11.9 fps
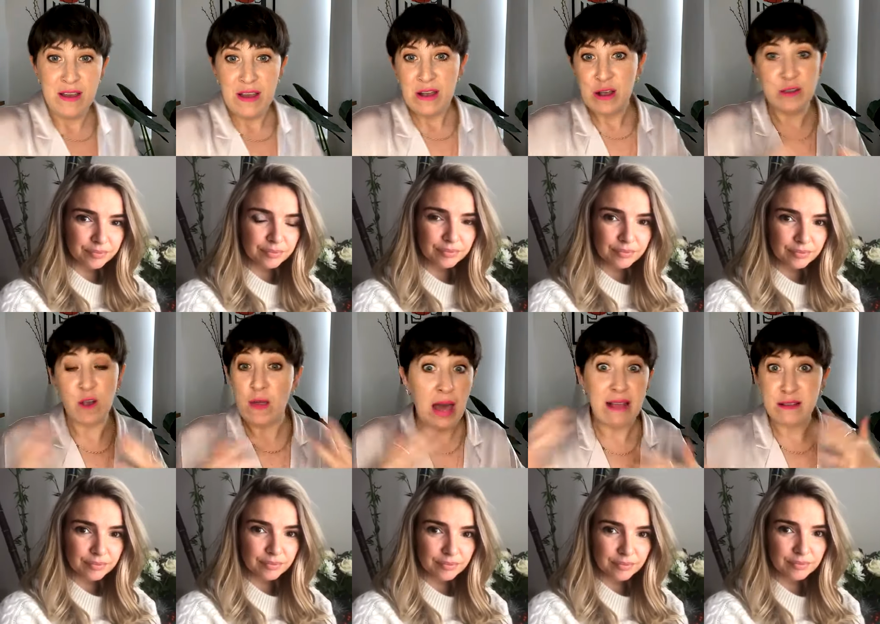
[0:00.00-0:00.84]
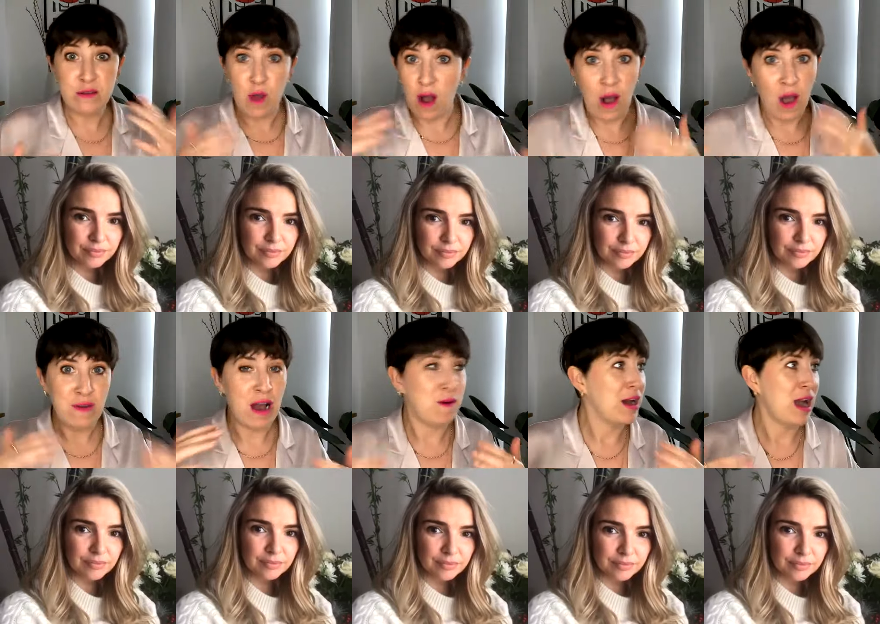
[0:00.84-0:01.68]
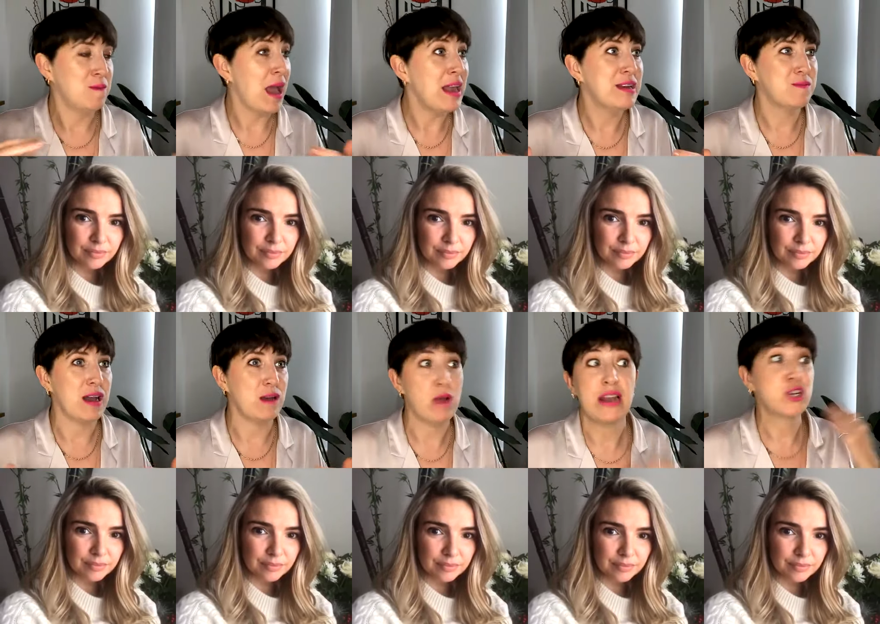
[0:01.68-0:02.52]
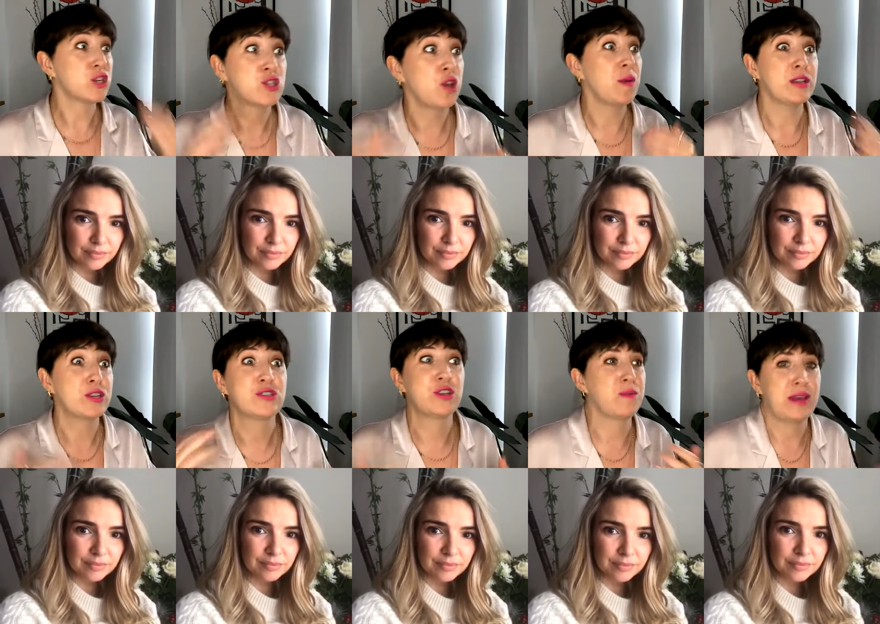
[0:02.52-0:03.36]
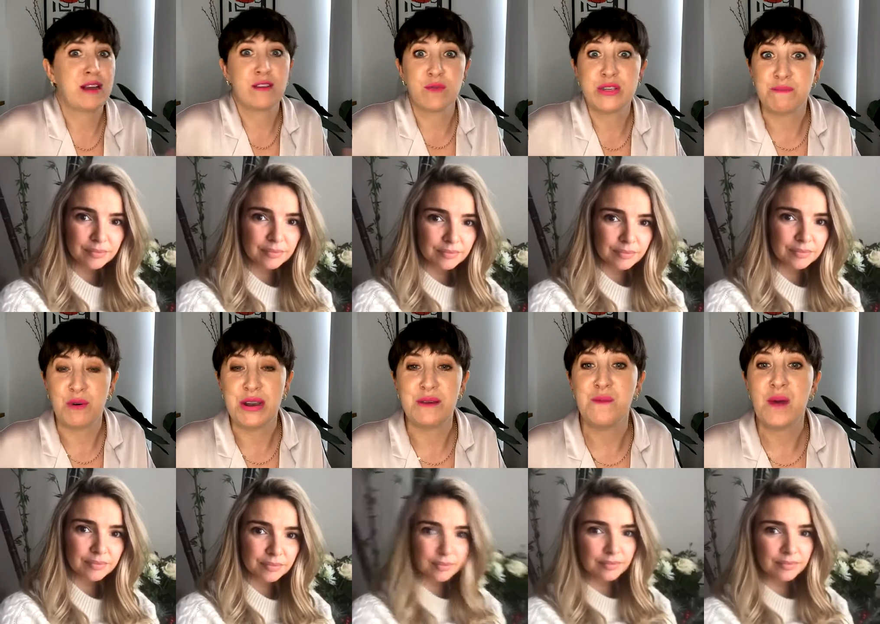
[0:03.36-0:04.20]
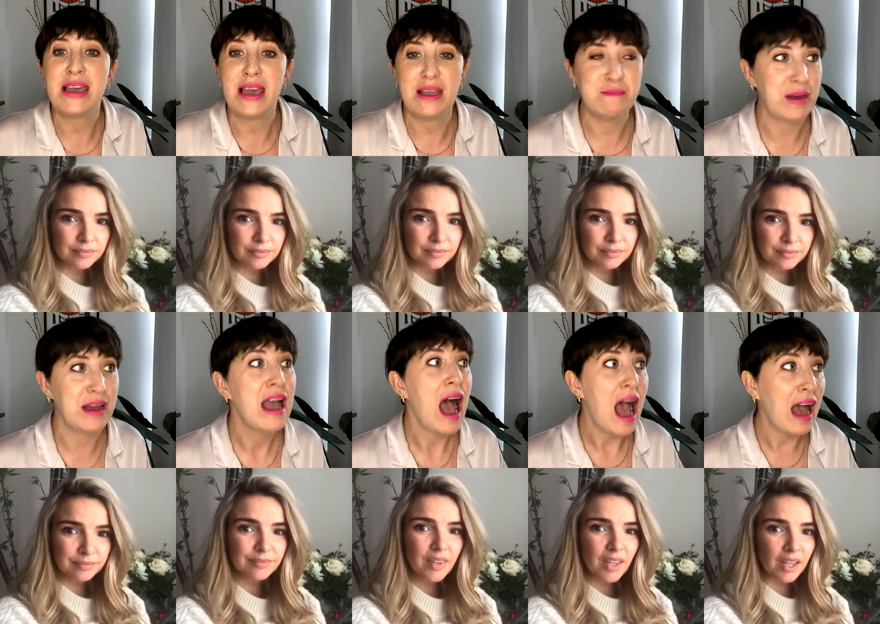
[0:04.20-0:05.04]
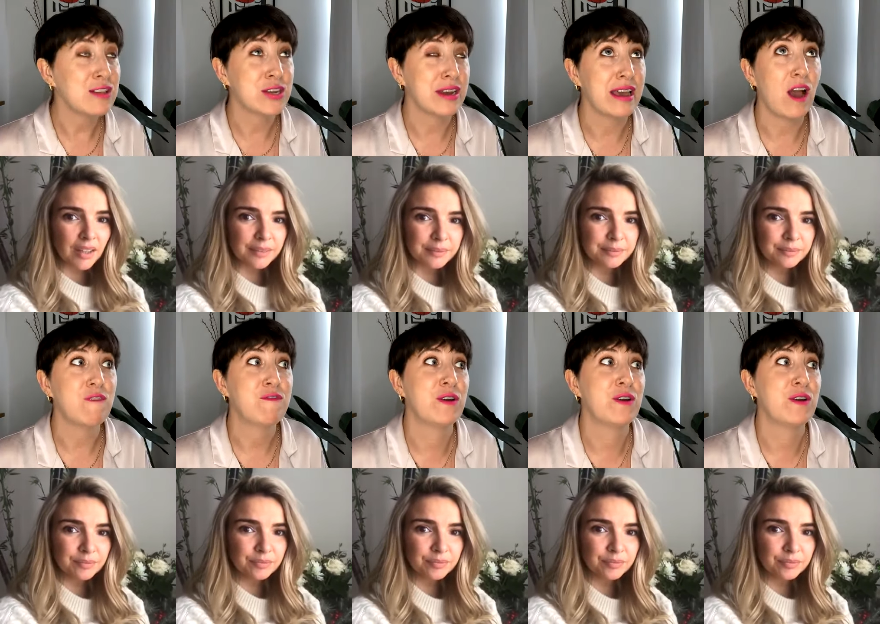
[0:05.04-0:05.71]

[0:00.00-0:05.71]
Speaker 1: because that's kind of how I am anyway. I'm like, just do it, just do it, because what's the point in waiting? But actually, I feel